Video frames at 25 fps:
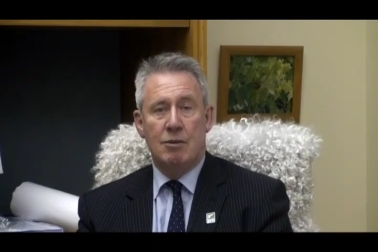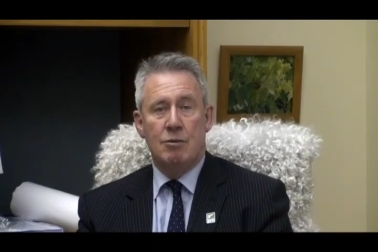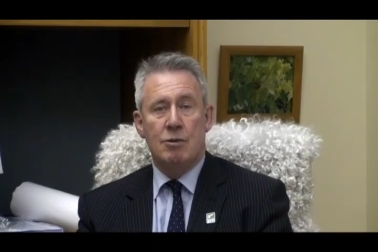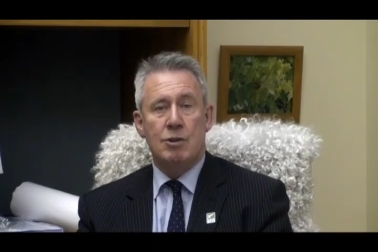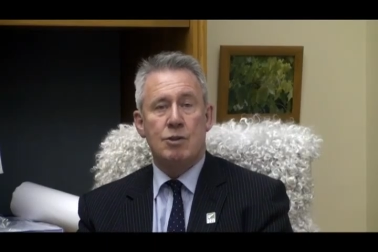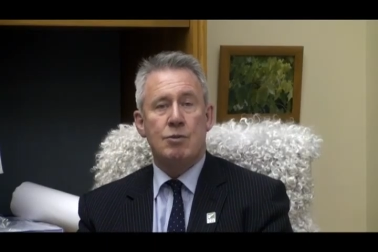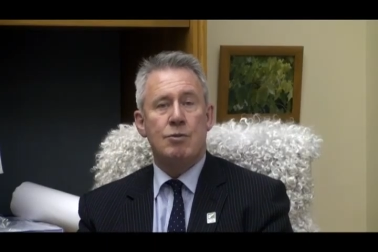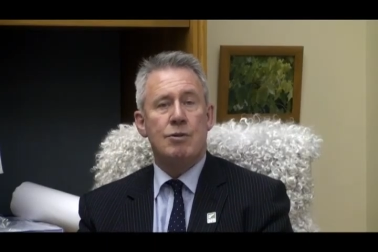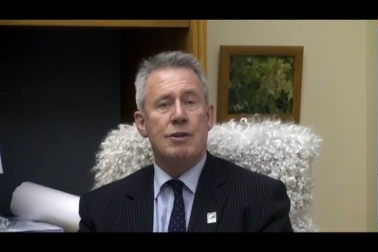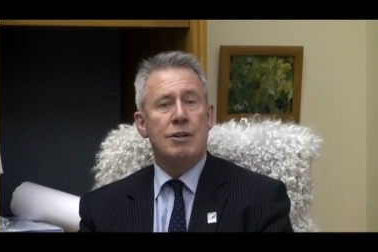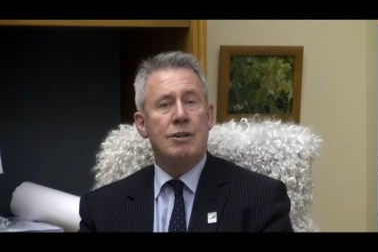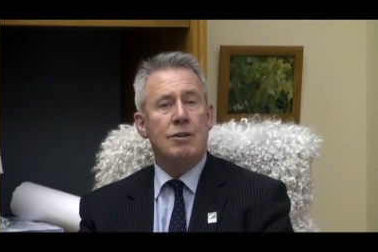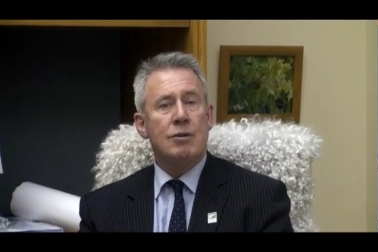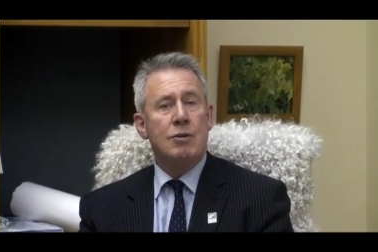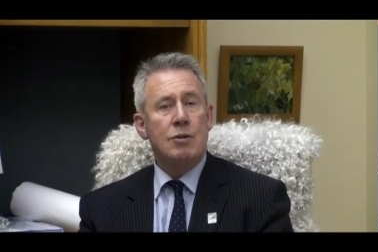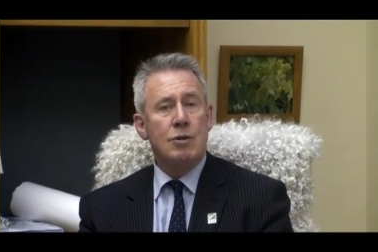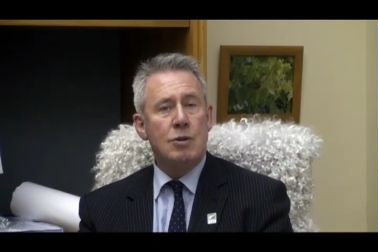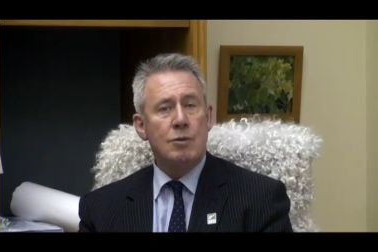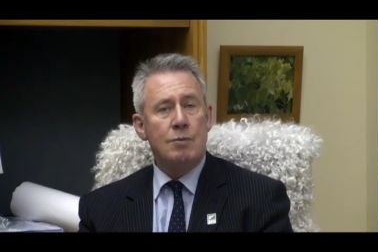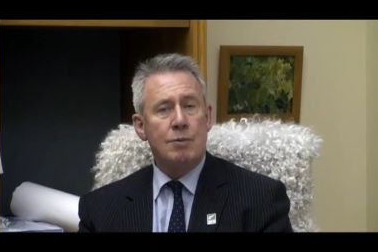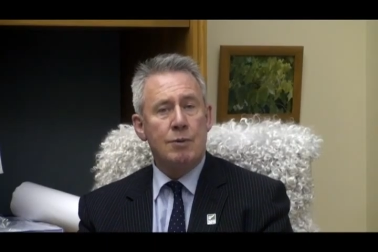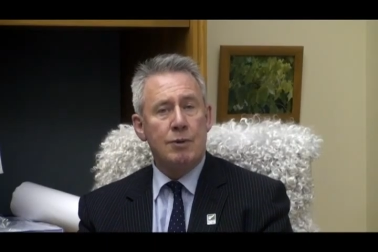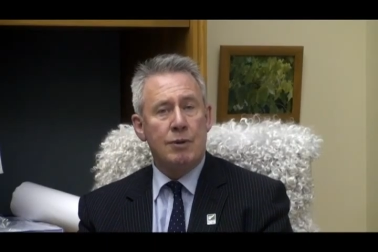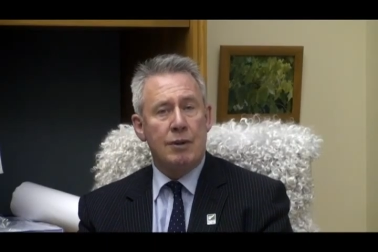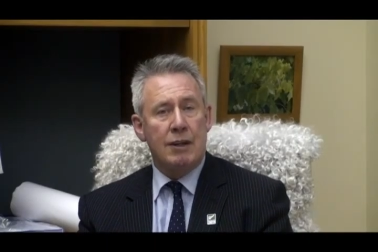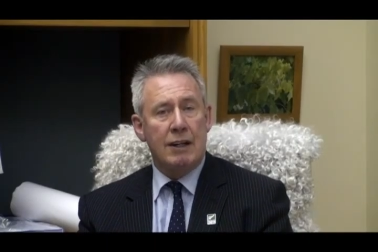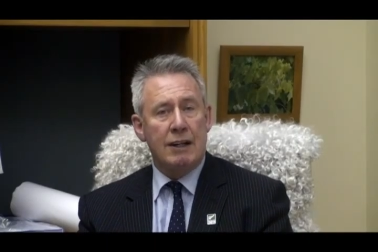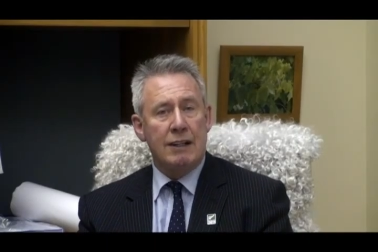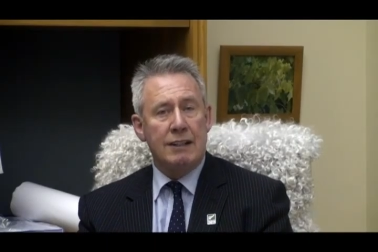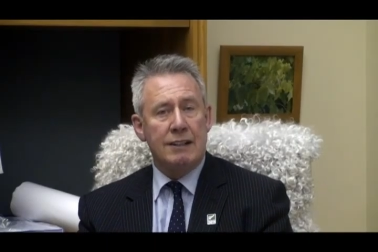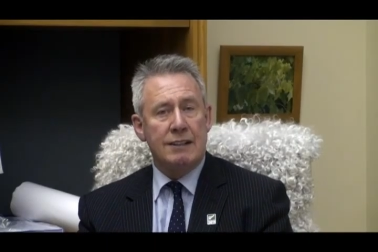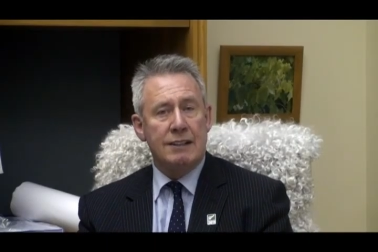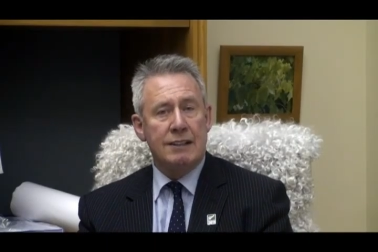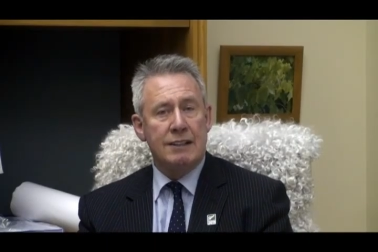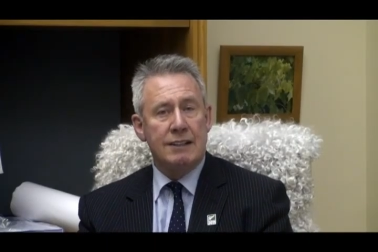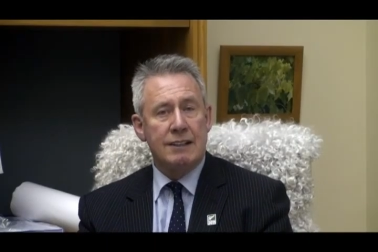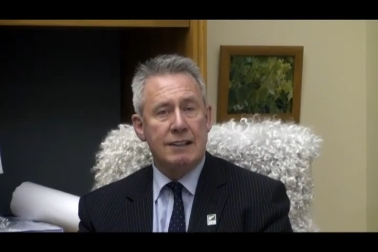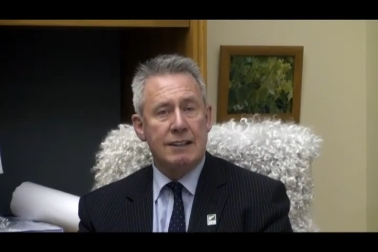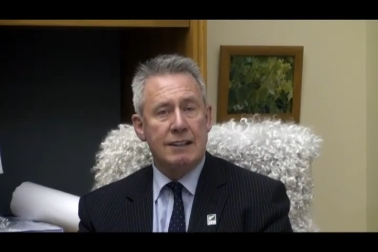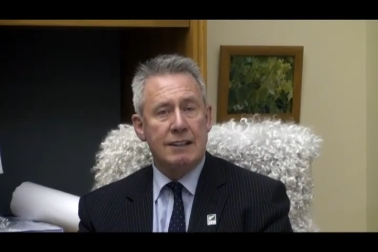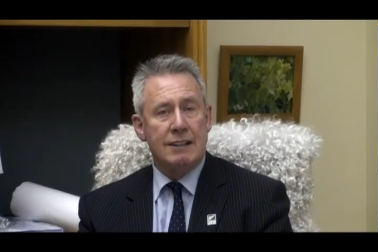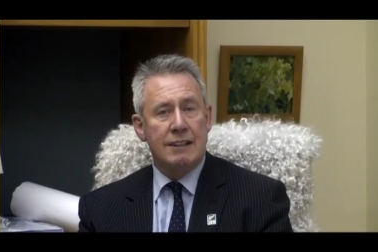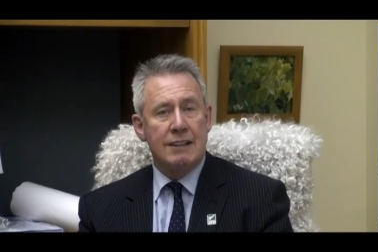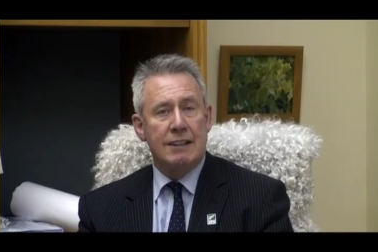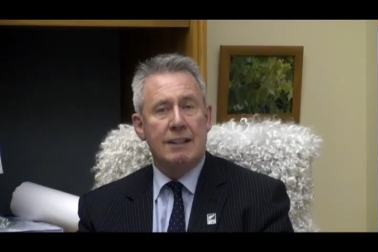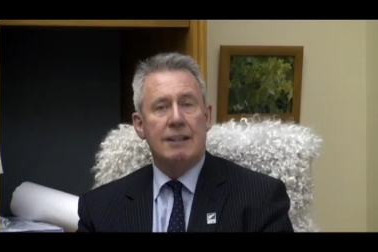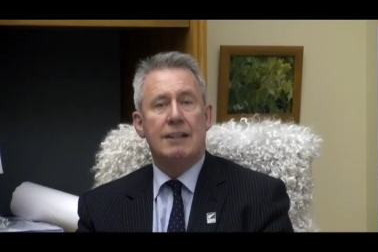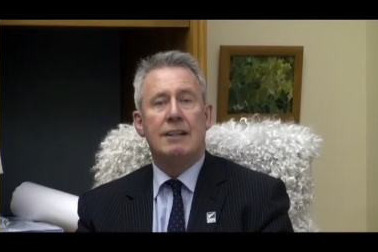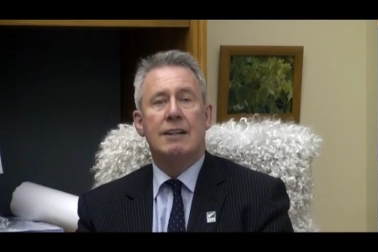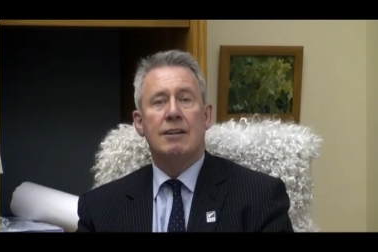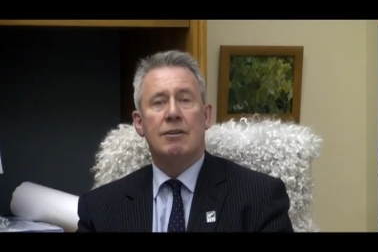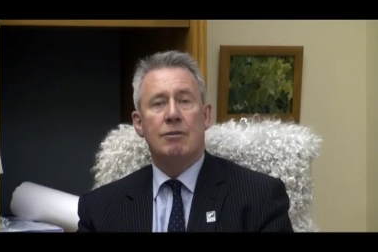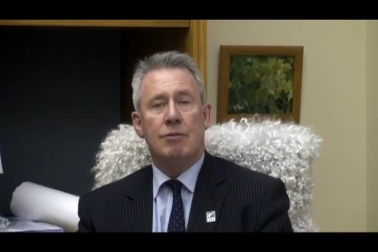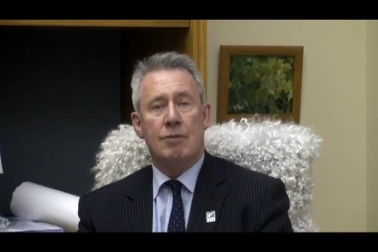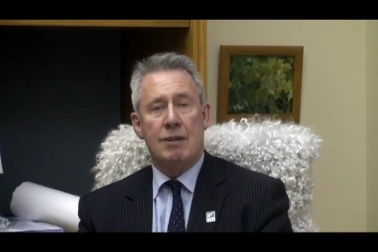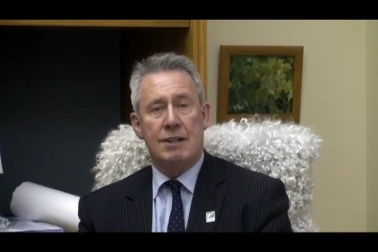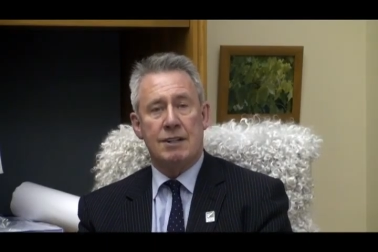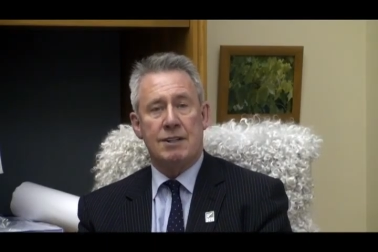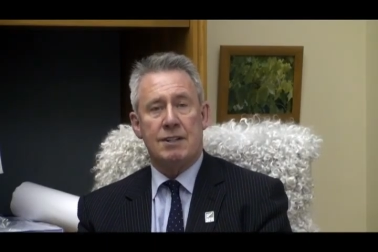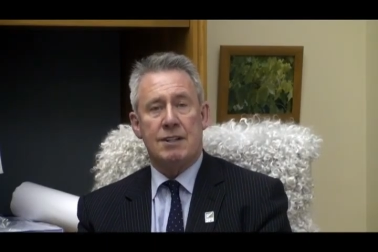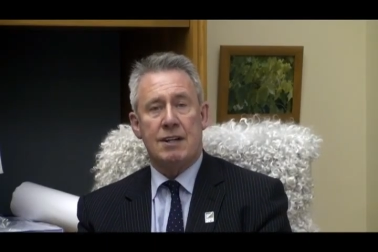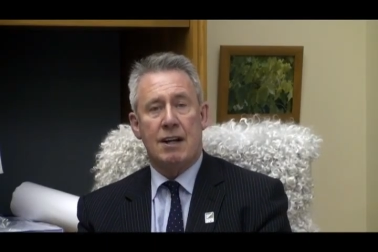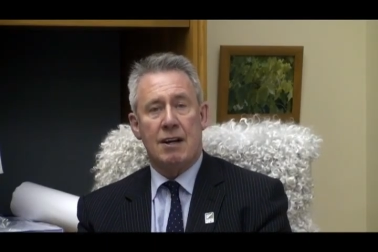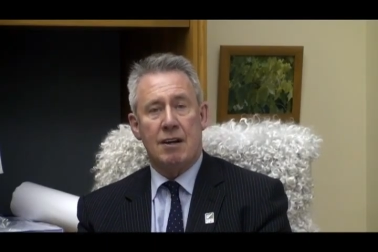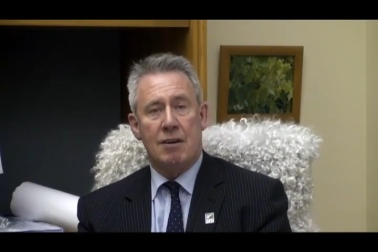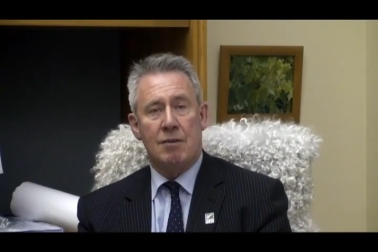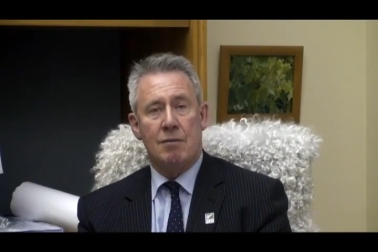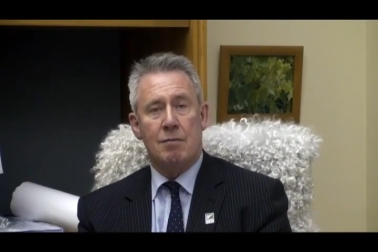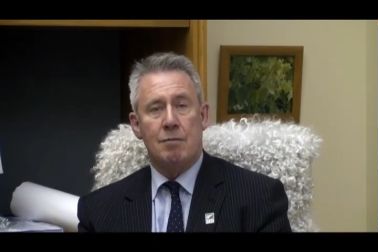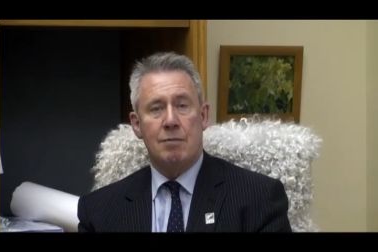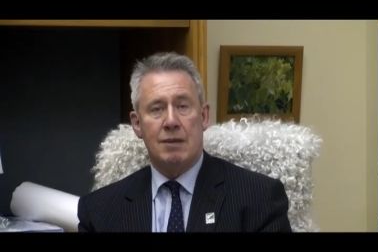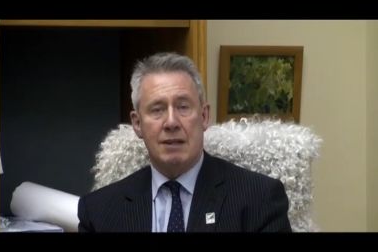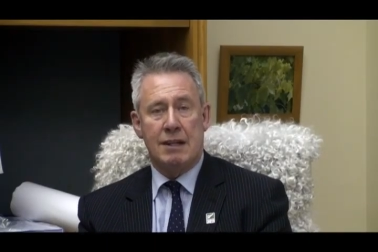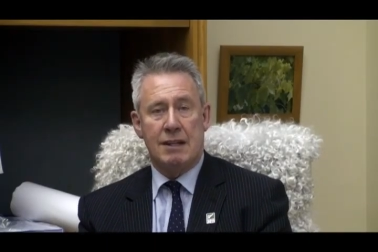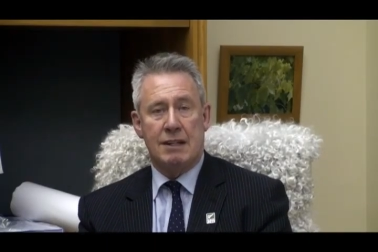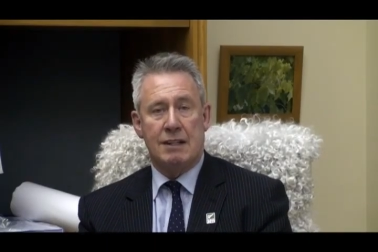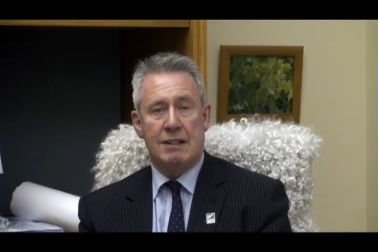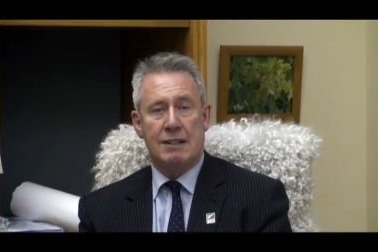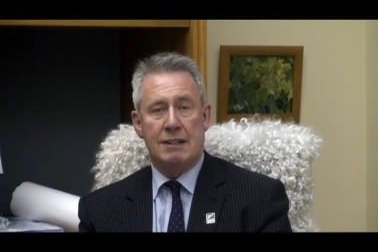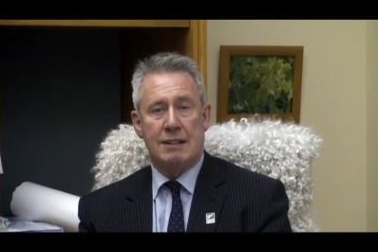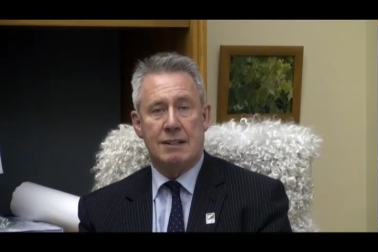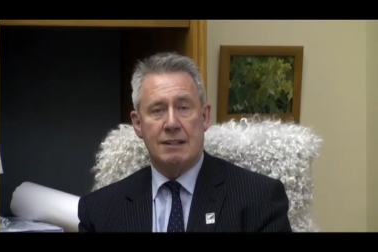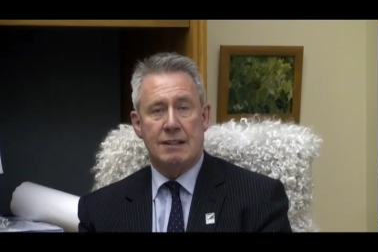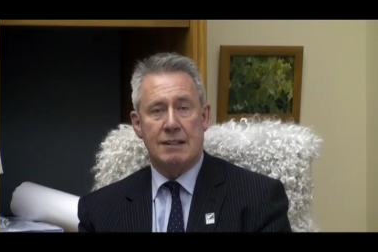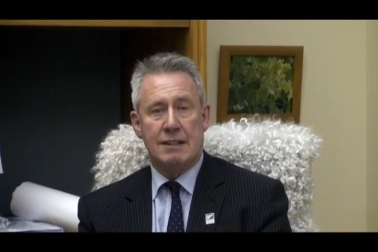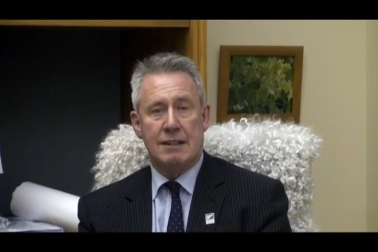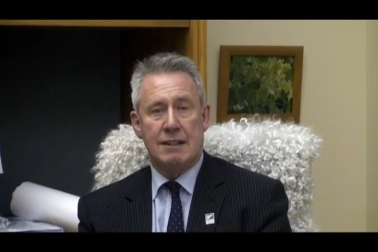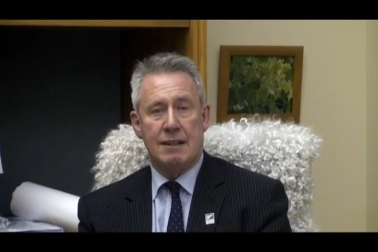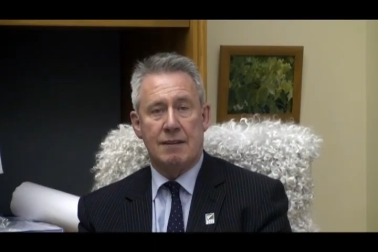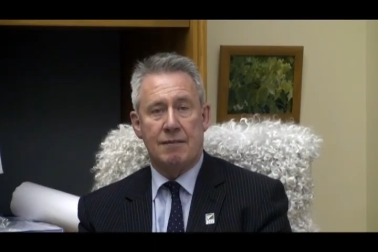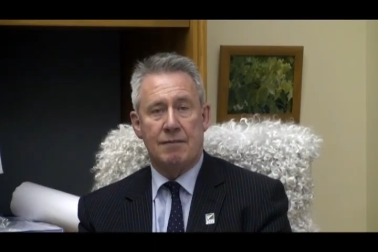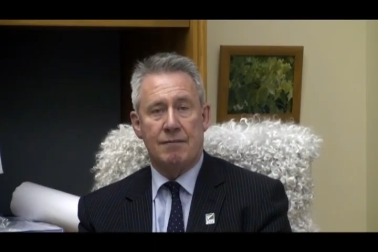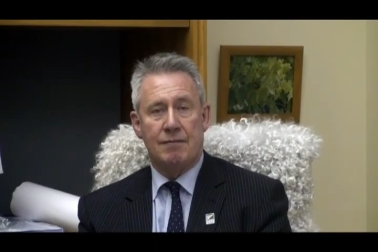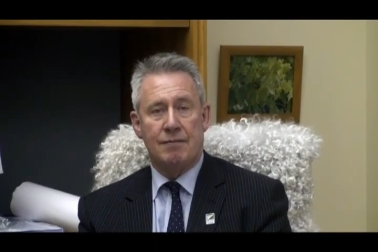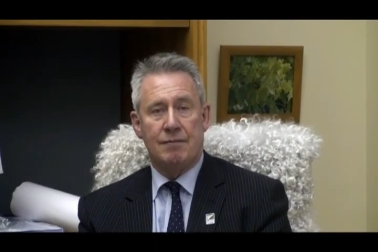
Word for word: which would incorporate rest home beds.